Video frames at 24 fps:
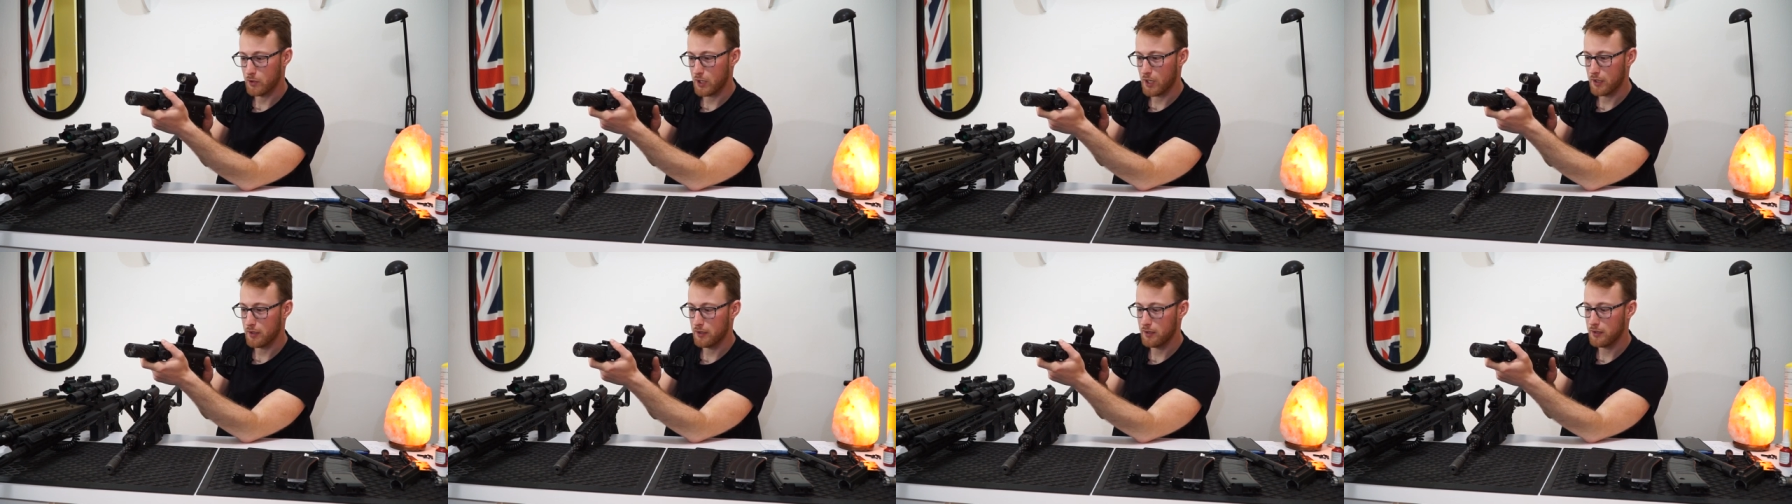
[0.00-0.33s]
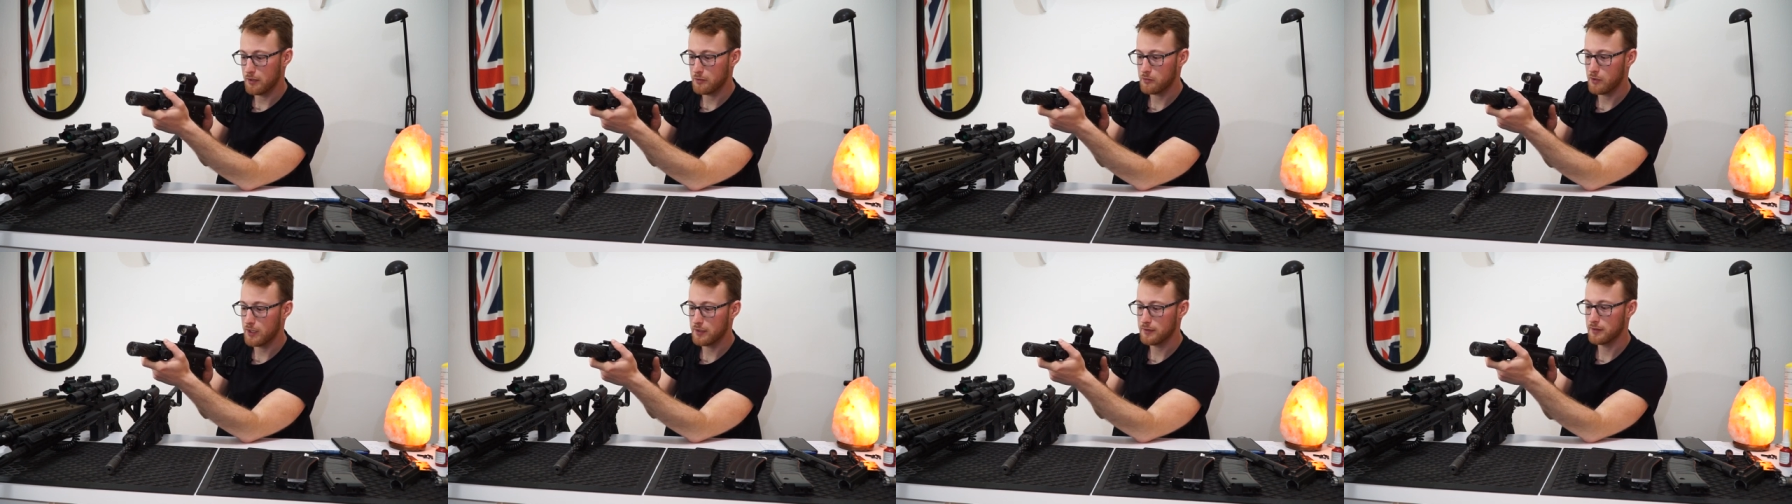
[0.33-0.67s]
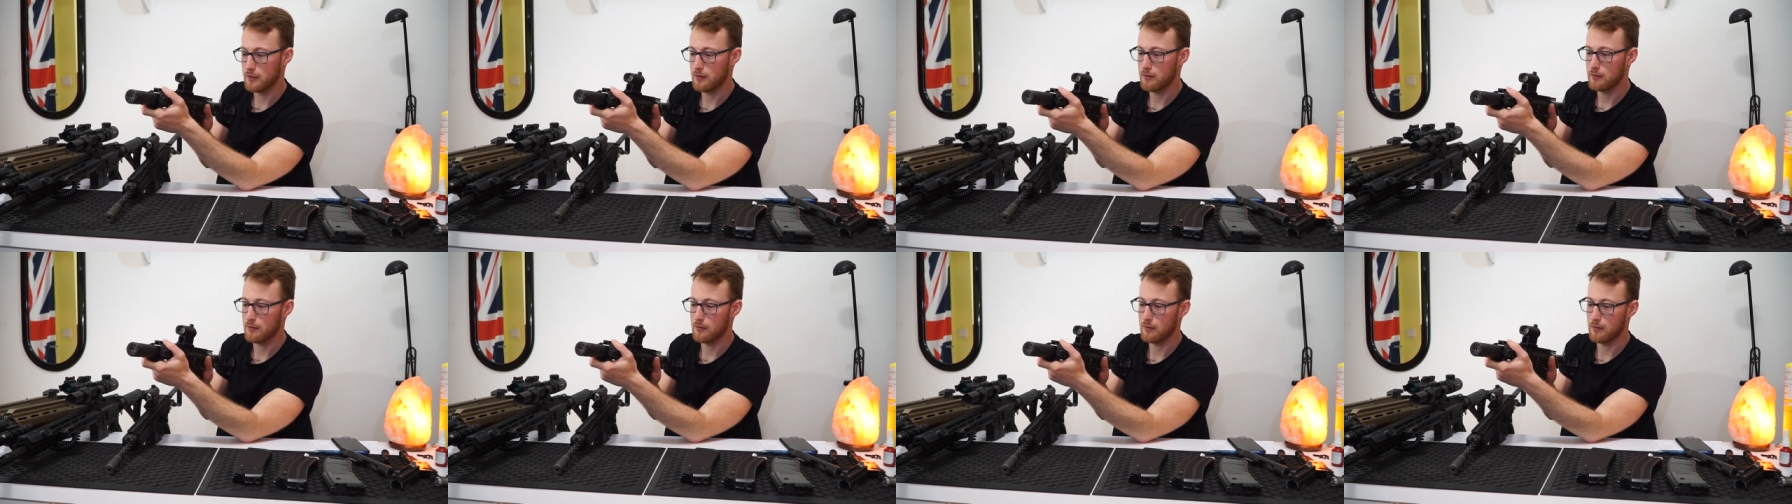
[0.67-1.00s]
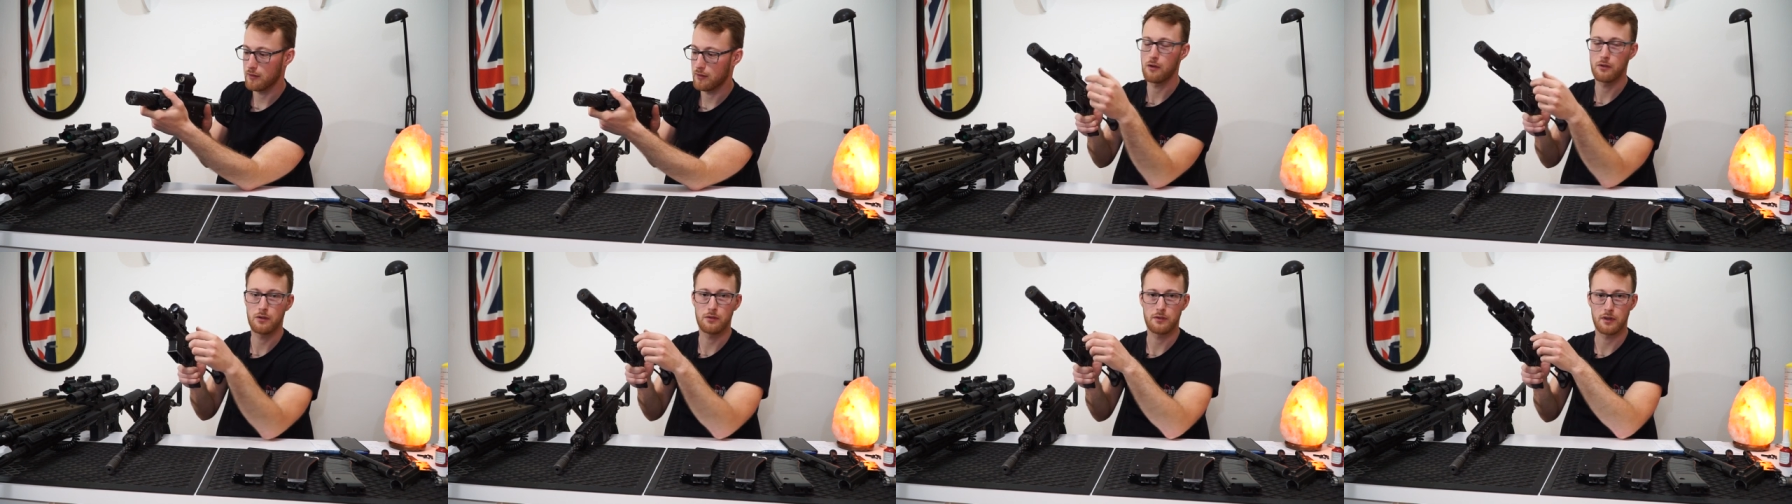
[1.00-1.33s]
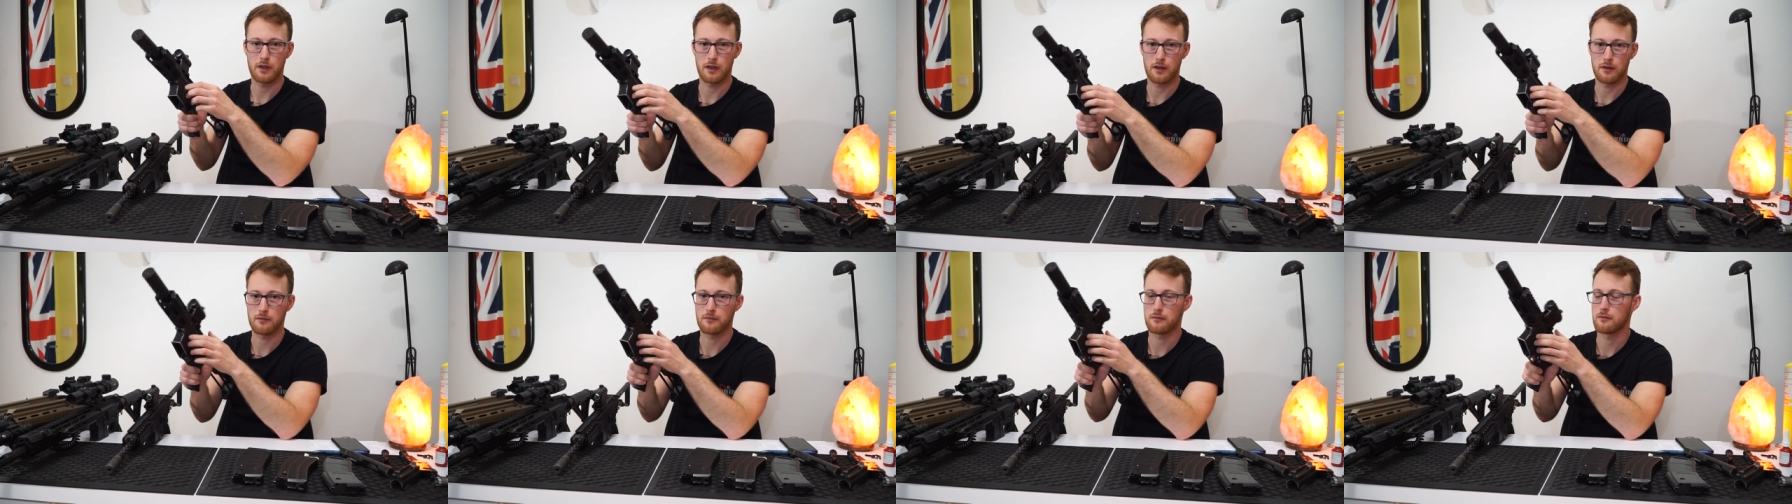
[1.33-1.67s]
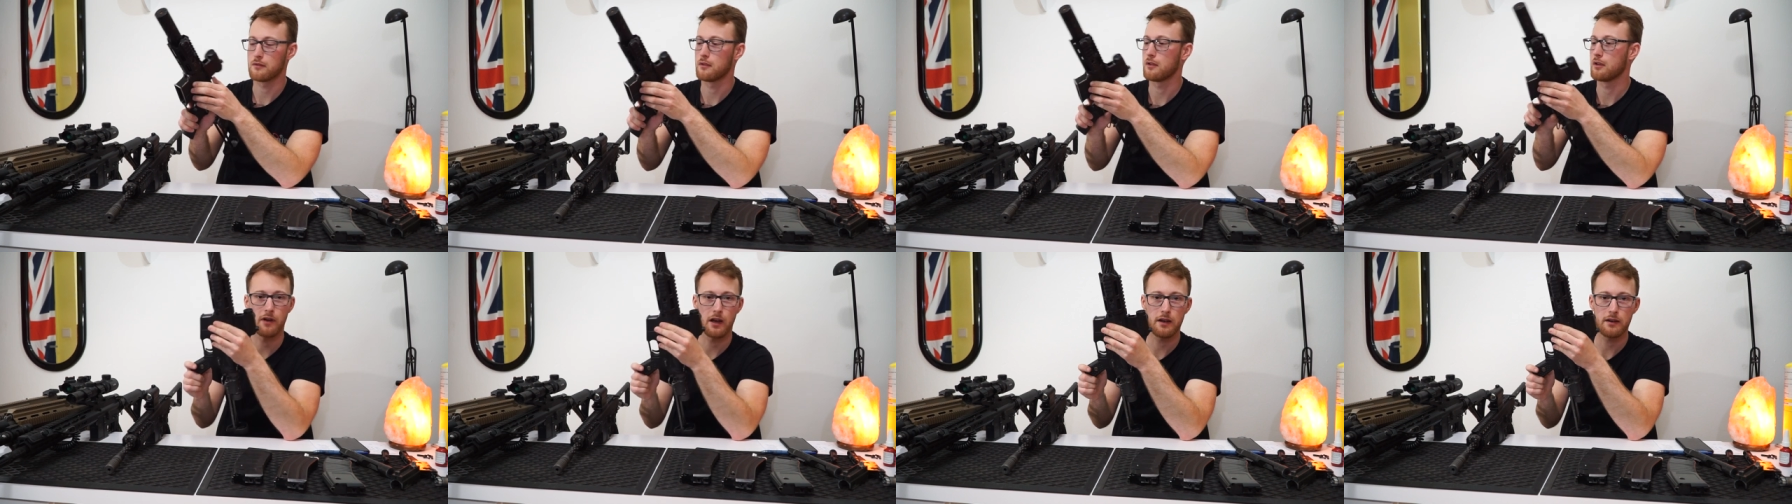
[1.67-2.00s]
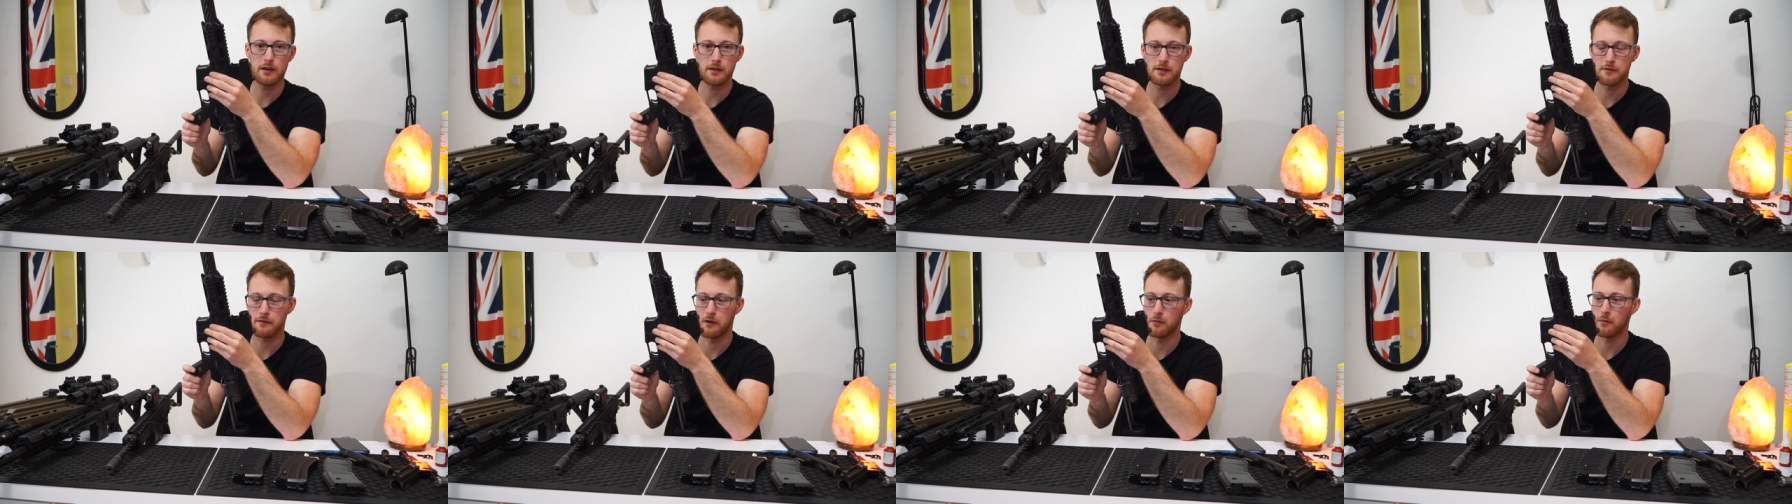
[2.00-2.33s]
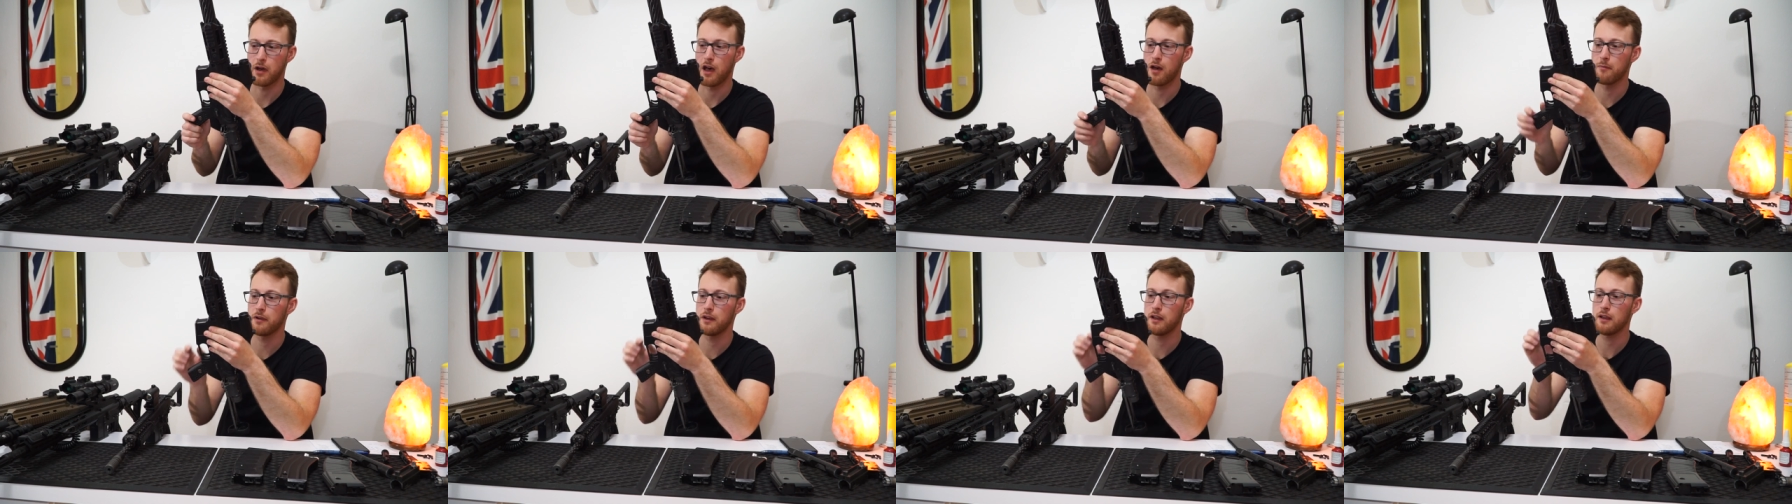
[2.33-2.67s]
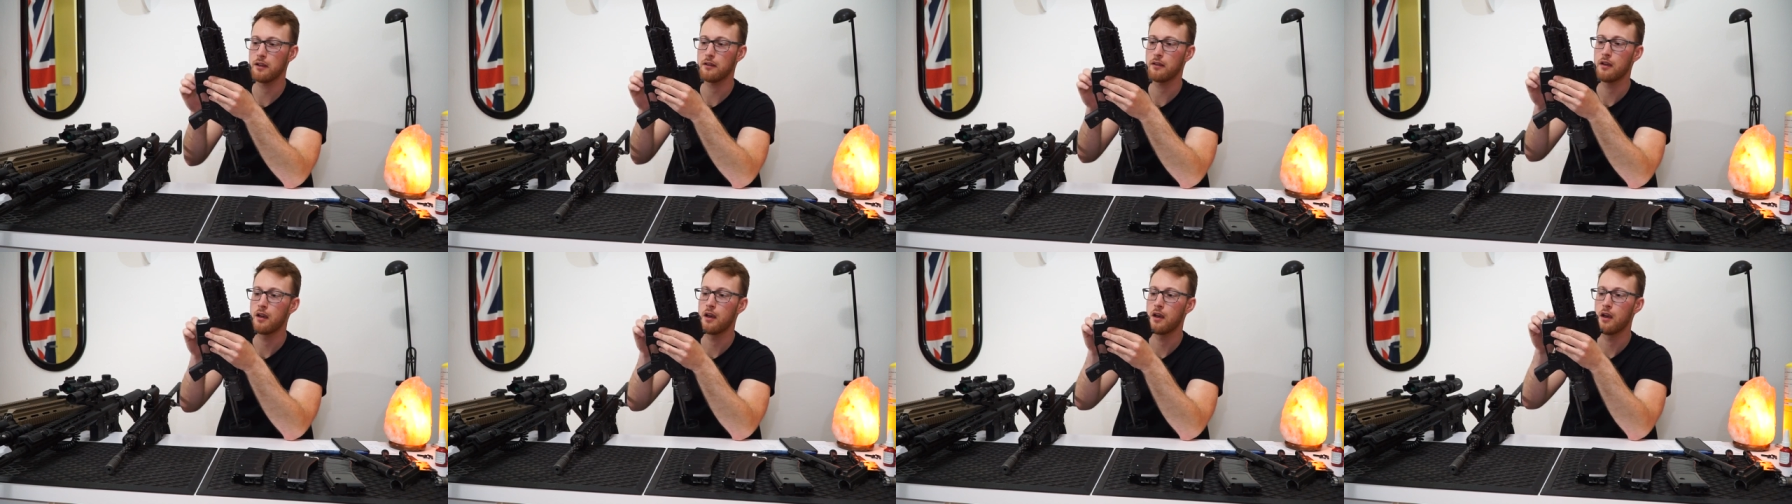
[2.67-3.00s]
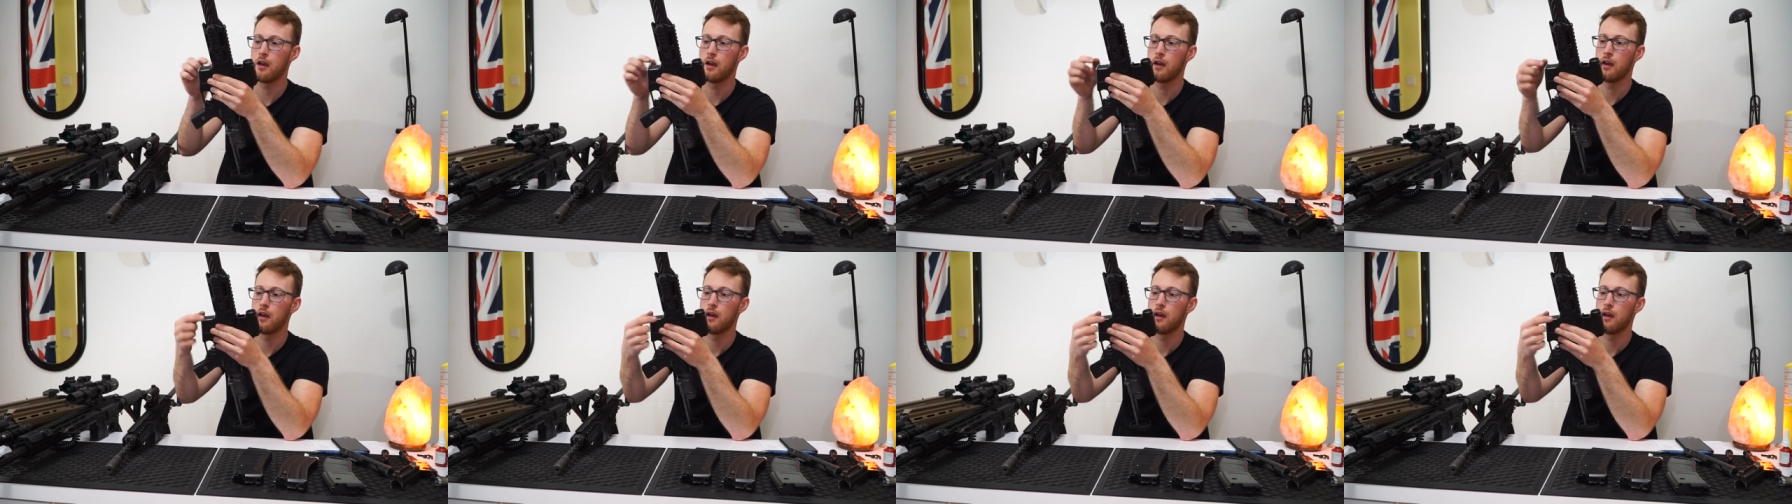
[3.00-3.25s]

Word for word: You can hear it. How you can prevent this from happening?